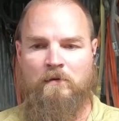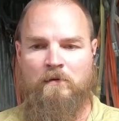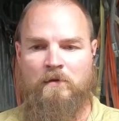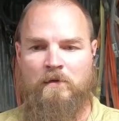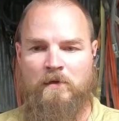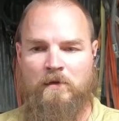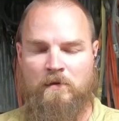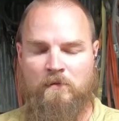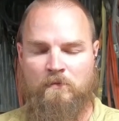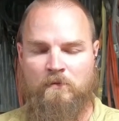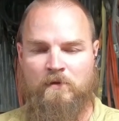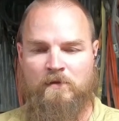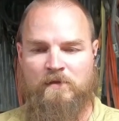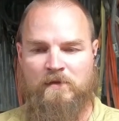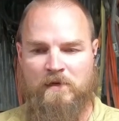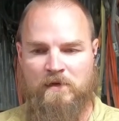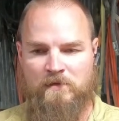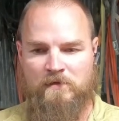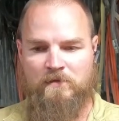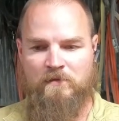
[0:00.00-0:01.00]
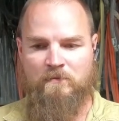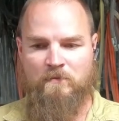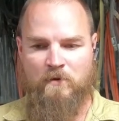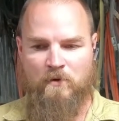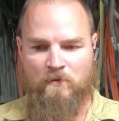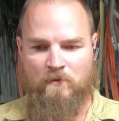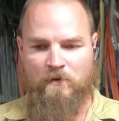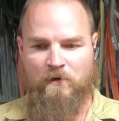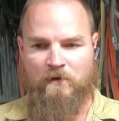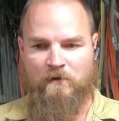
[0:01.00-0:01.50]
keep the
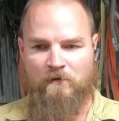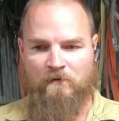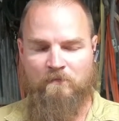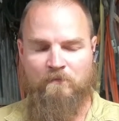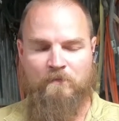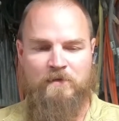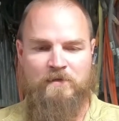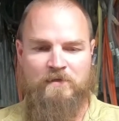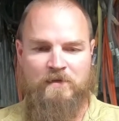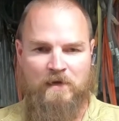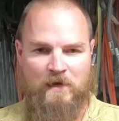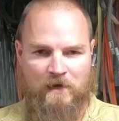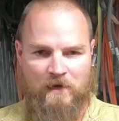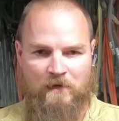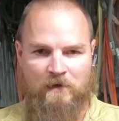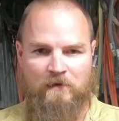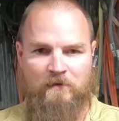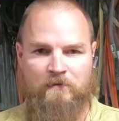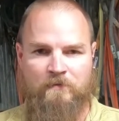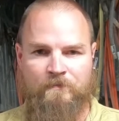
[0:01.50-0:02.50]
testimony of Messiah,